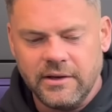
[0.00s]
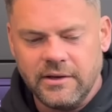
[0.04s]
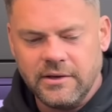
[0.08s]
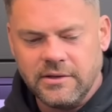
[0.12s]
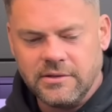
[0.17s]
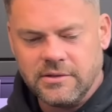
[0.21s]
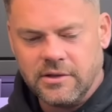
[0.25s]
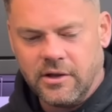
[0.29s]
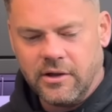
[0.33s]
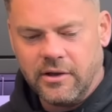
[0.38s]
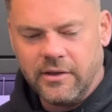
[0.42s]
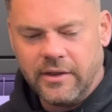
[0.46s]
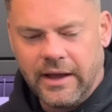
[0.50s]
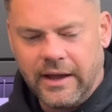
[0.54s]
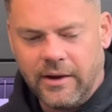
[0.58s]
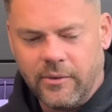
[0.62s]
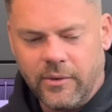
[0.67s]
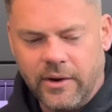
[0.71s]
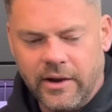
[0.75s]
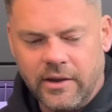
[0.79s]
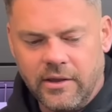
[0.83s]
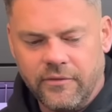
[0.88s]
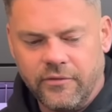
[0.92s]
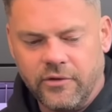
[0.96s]
is like that,
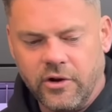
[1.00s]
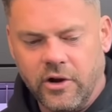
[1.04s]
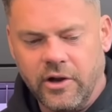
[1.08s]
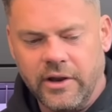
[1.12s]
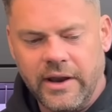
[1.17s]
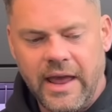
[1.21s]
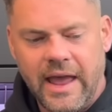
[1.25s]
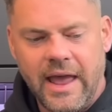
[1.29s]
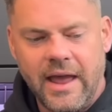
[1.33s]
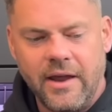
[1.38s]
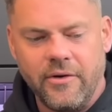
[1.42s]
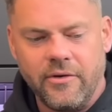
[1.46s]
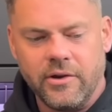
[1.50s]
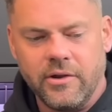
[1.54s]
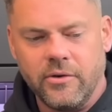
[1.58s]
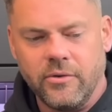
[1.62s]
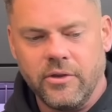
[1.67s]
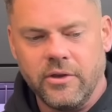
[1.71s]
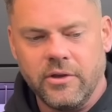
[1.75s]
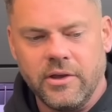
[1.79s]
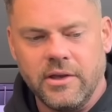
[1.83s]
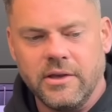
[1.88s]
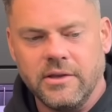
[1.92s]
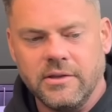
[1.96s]
where you've got an area
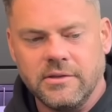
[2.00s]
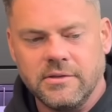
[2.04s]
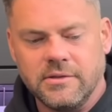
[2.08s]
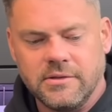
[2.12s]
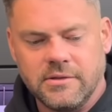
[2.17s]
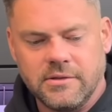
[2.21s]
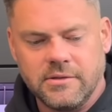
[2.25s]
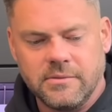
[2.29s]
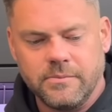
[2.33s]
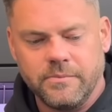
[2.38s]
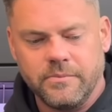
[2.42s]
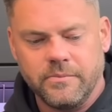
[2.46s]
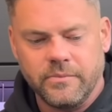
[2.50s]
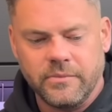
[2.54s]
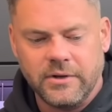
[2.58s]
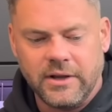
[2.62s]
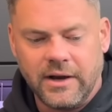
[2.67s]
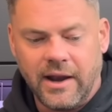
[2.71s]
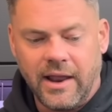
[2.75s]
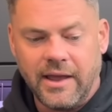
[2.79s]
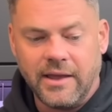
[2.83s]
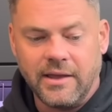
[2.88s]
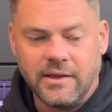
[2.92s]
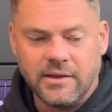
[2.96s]
that it's
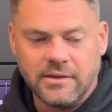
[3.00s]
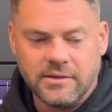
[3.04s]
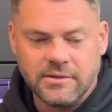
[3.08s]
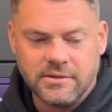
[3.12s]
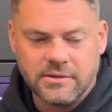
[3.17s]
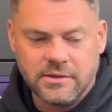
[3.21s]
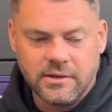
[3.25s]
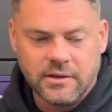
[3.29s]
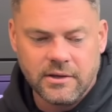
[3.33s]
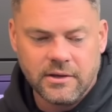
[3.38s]
glazed.